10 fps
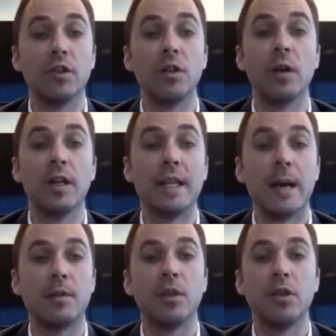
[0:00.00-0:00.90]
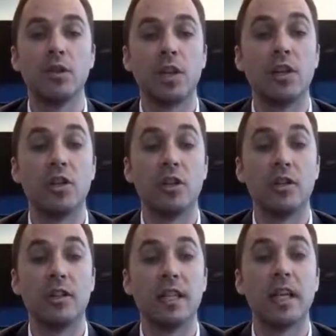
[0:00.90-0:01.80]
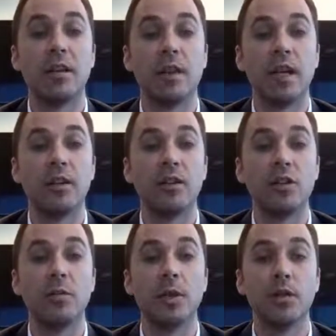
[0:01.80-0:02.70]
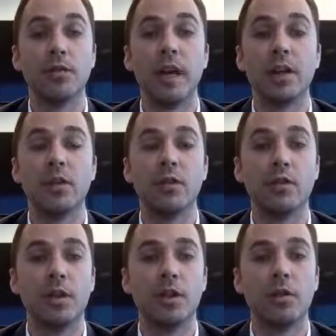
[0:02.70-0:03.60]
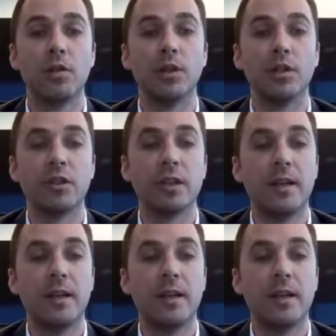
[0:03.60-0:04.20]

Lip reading: to adapt to those changes and take advantage to build value for our shareholders.